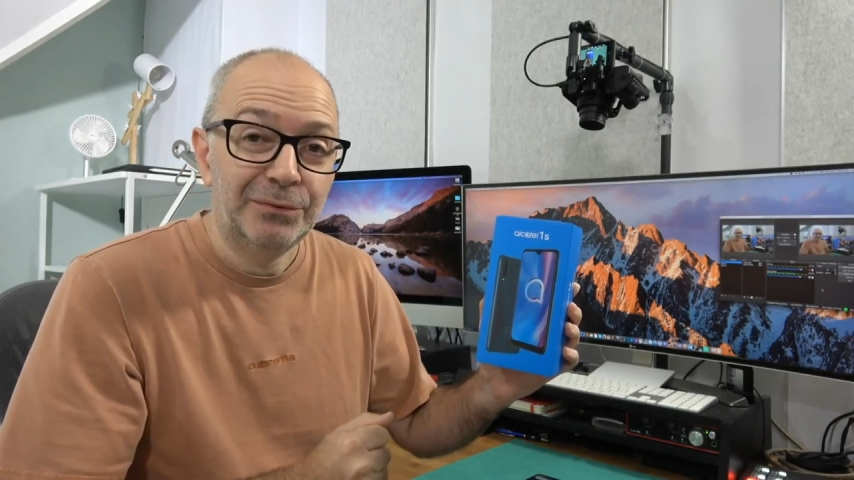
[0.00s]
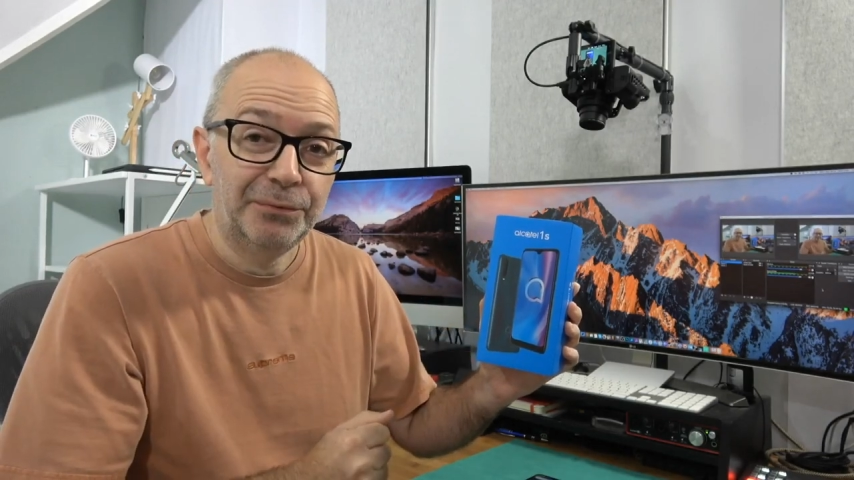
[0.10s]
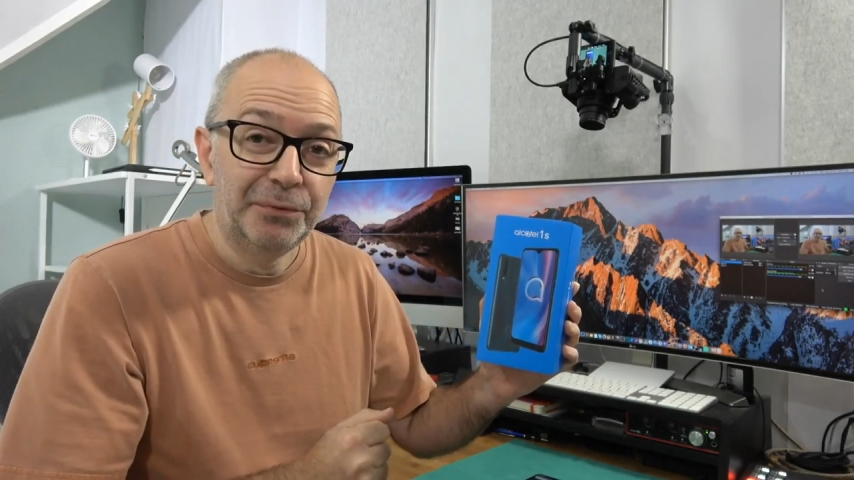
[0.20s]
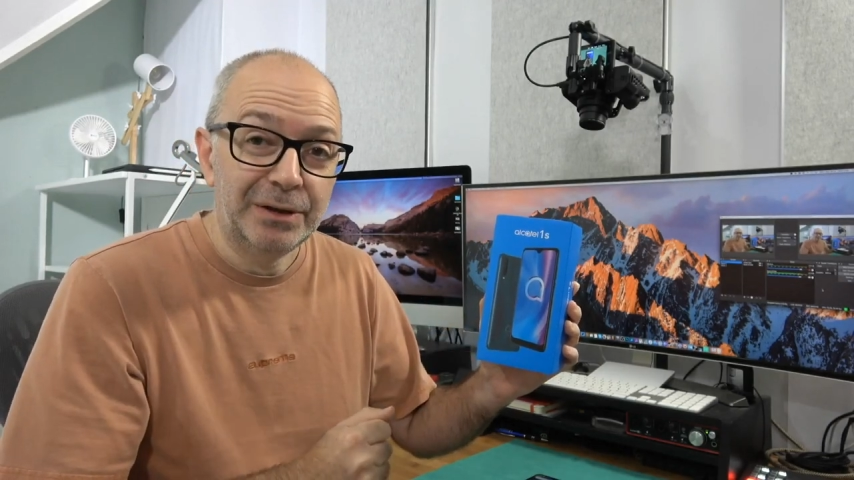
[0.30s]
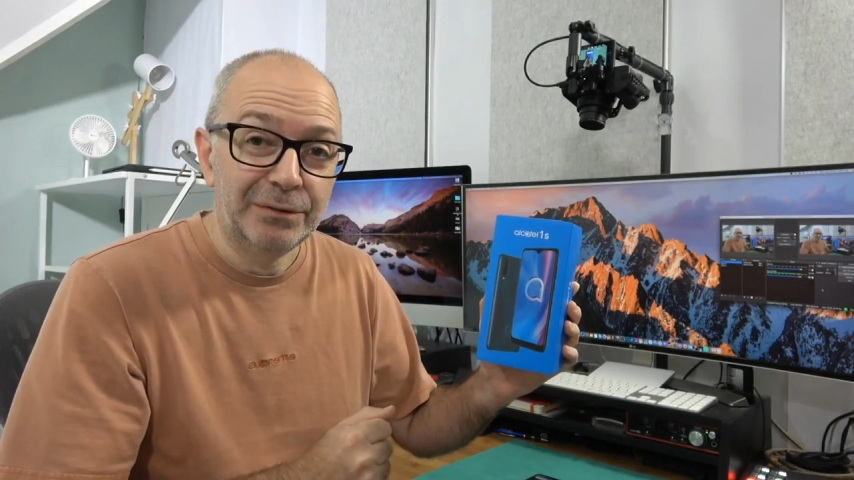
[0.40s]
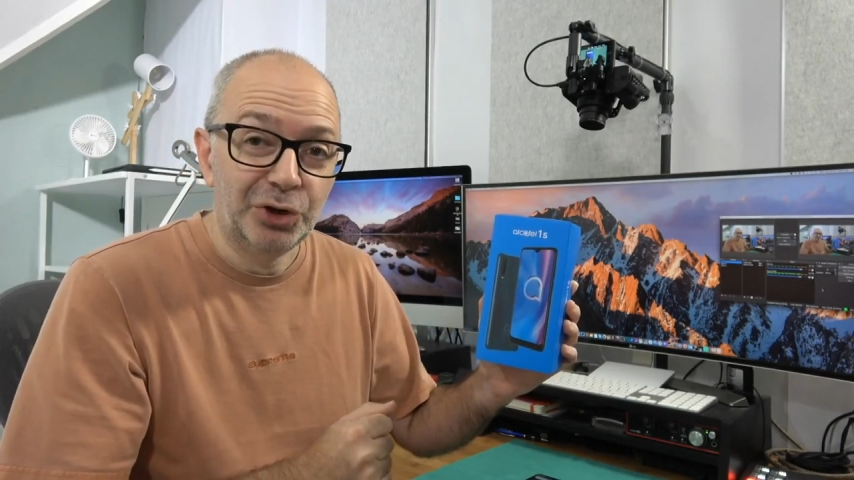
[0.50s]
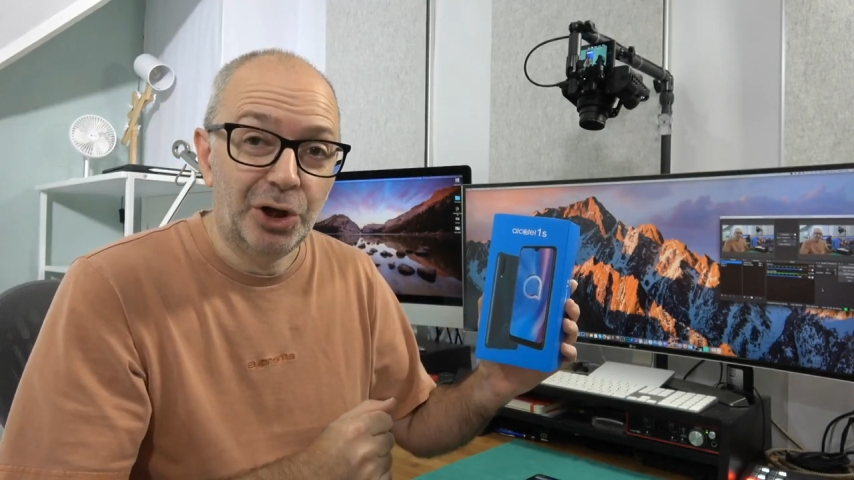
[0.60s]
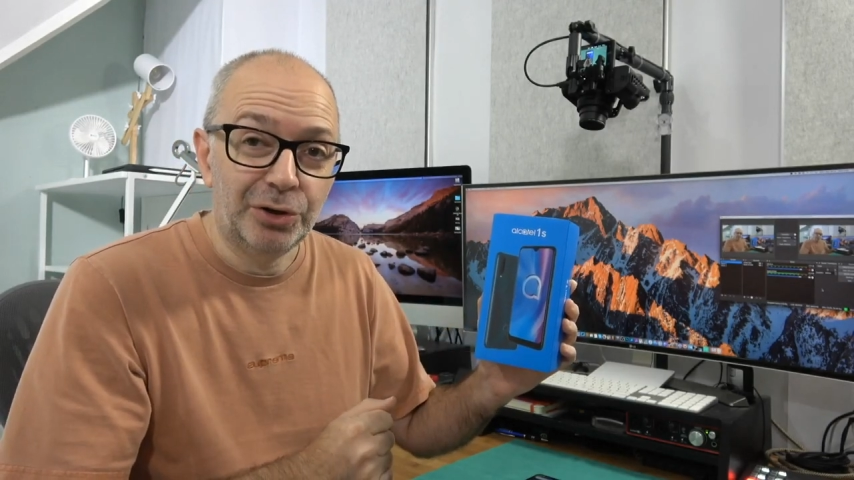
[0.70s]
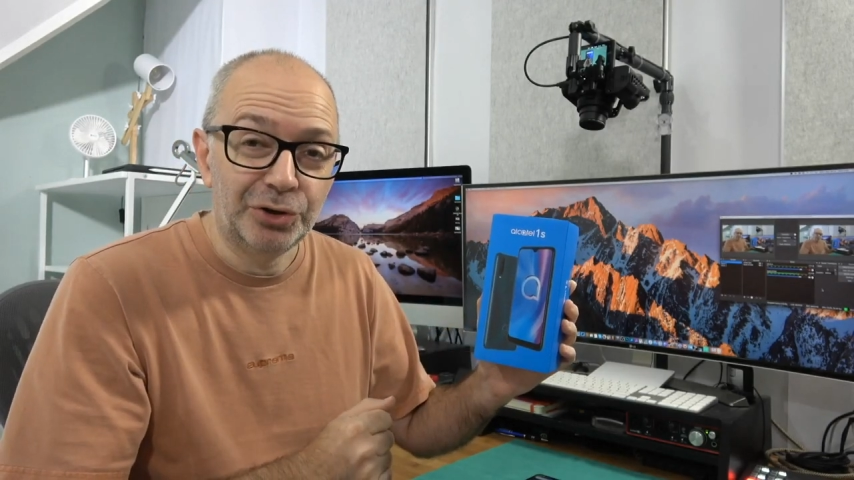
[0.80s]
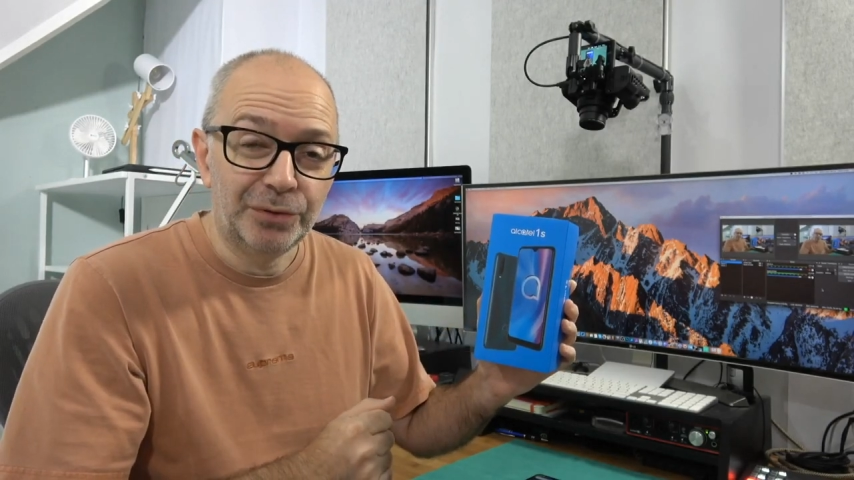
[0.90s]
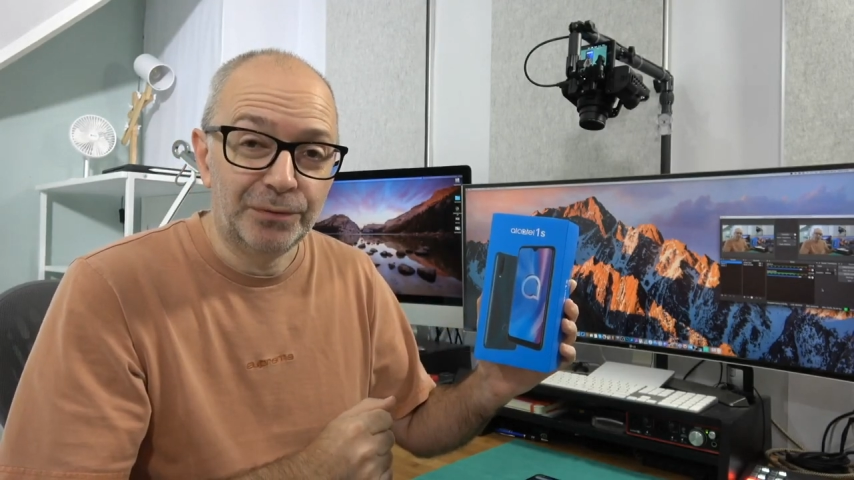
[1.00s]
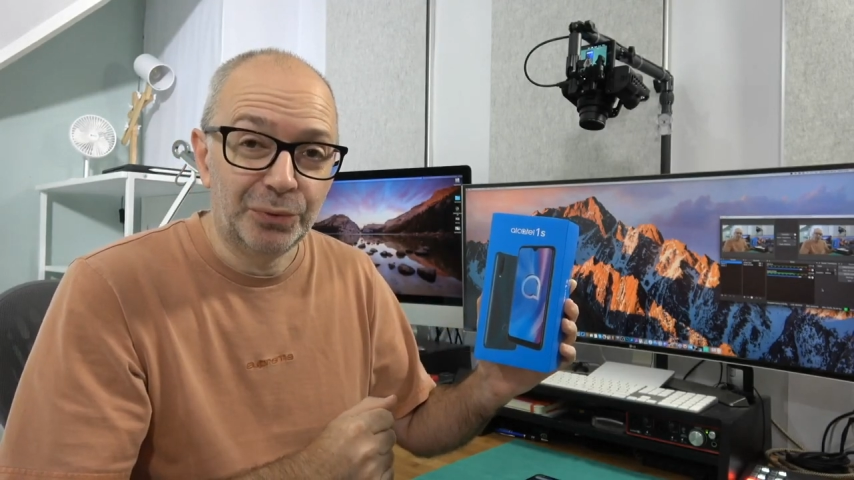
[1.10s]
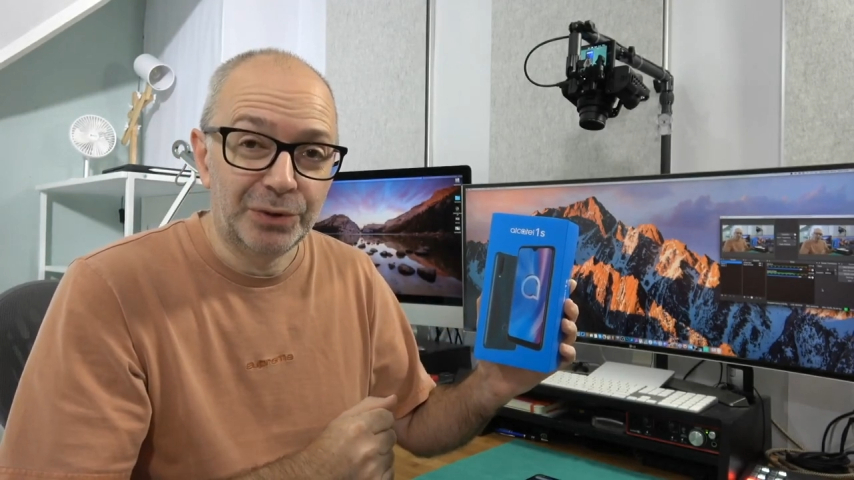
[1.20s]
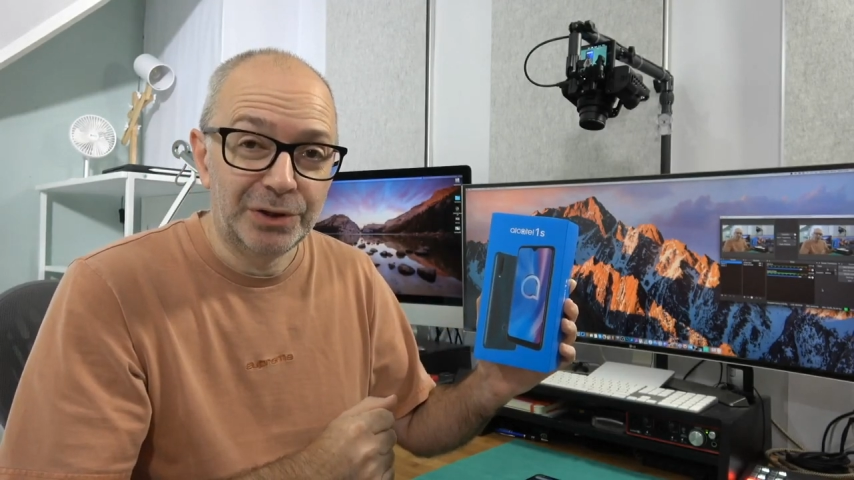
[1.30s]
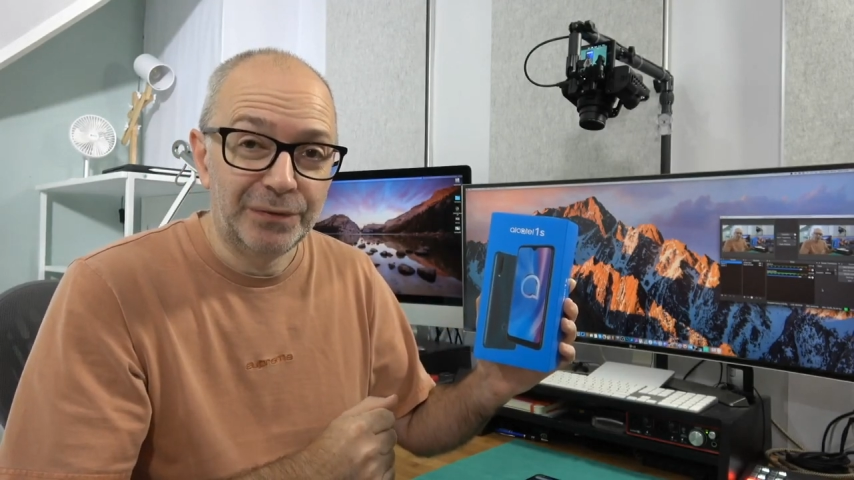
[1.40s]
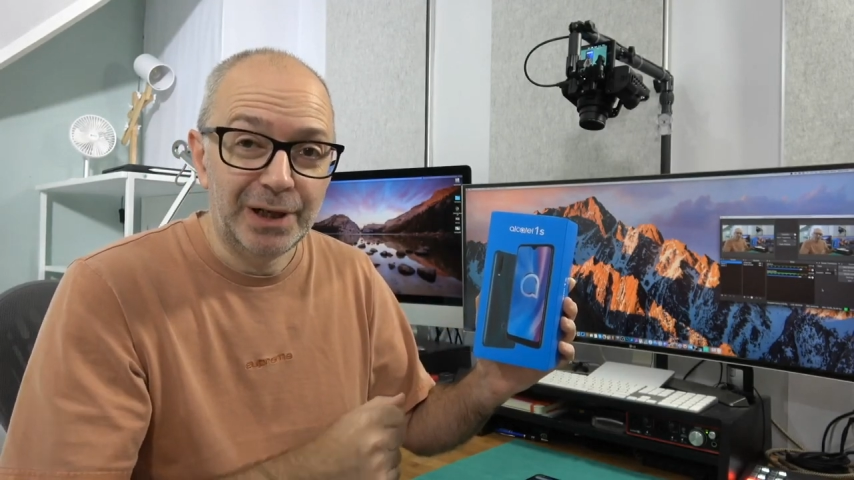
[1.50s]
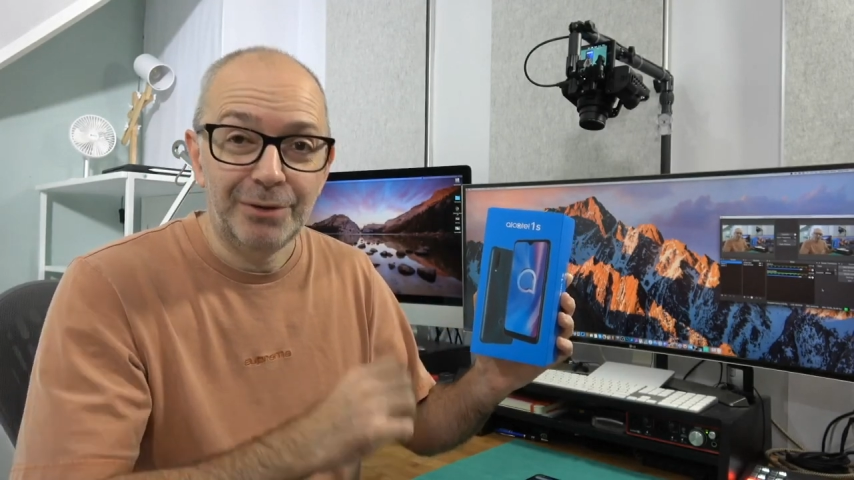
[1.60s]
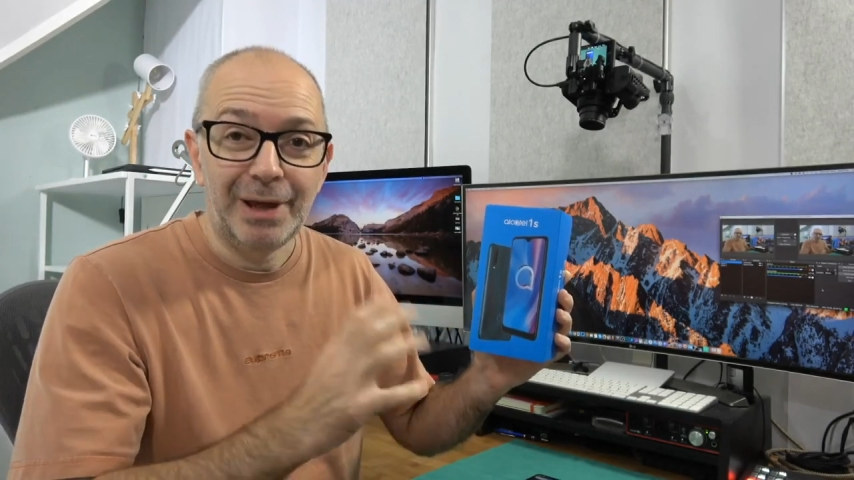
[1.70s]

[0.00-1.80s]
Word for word: free of charge for this video.